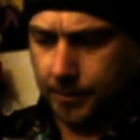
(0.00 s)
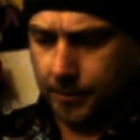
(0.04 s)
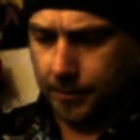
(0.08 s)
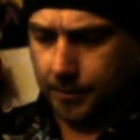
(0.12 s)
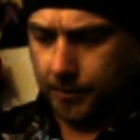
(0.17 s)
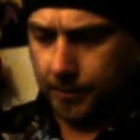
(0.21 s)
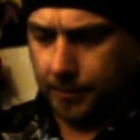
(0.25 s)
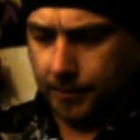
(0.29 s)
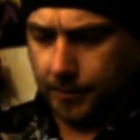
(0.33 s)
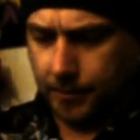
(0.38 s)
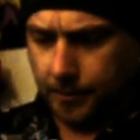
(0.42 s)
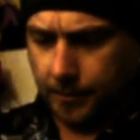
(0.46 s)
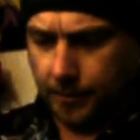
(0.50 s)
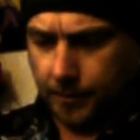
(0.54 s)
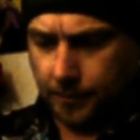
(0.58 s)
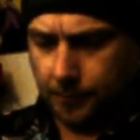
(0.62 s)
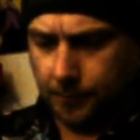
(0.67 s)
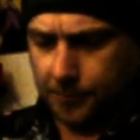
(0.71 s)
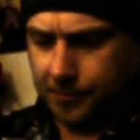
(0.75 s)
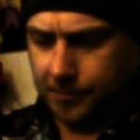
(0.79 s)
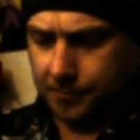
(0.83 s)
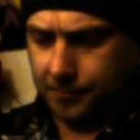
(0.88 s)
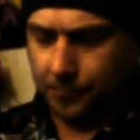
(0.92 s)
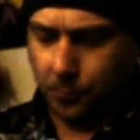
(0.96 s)
and he's like
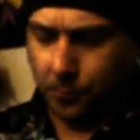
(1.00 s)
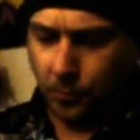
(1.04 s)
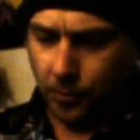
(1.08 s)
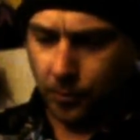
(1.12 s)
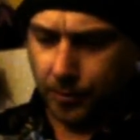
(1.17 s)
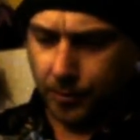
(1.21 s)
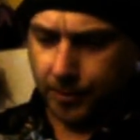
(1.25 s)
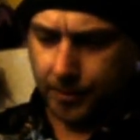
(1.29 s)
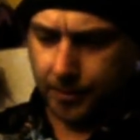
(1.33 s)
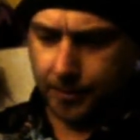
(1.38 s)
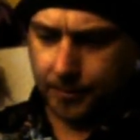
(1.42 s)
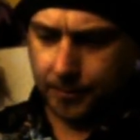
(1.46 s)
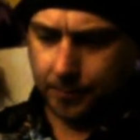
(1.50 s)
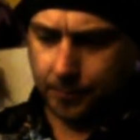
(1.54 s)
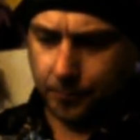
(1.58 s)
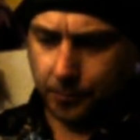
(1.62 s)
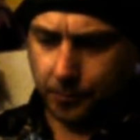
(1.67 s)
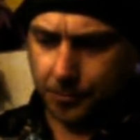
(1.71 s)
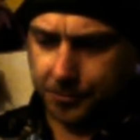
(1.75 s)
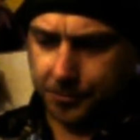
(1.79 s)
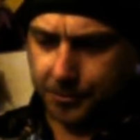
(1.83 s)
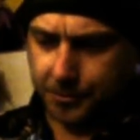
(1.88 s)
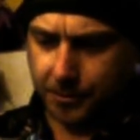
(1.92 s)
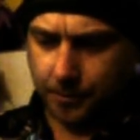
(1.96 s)
basically telling him like
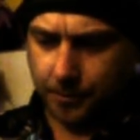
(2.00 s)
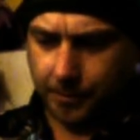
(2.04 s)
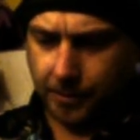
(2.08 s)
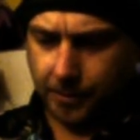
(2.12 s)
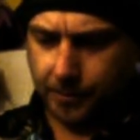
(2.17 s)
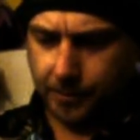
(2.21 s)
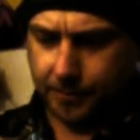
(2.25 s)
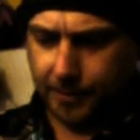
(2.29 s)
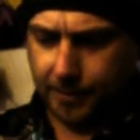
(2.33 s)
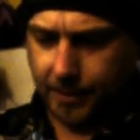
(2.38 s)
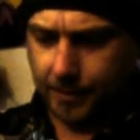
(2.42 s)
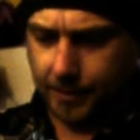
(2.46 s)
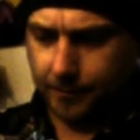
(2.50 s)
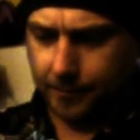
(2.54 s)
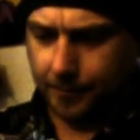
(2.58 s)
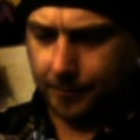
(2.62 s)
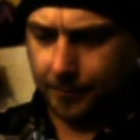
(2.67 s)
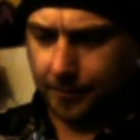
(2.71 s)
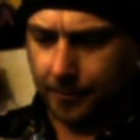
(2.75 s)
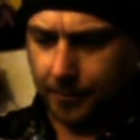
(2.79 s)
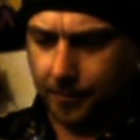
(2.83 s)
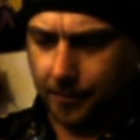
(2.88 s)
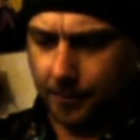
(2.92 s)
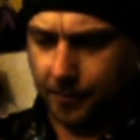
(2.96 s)
it's this,
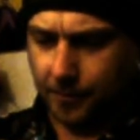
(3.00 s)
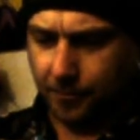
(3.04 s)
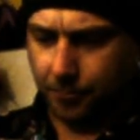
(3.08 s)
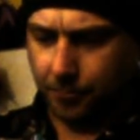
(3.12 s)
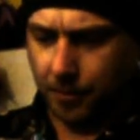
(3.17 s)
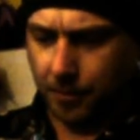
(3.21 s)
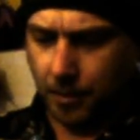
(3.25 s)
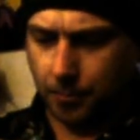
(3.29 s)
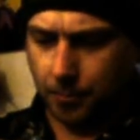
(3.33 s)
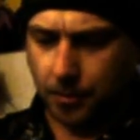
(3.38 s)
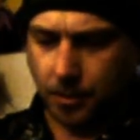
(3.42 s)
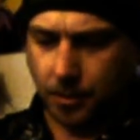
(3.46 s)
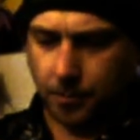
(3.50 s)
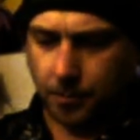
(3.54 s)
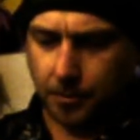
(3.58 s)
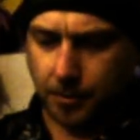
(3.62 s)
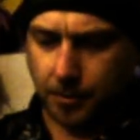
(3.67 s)
this is how it's going to go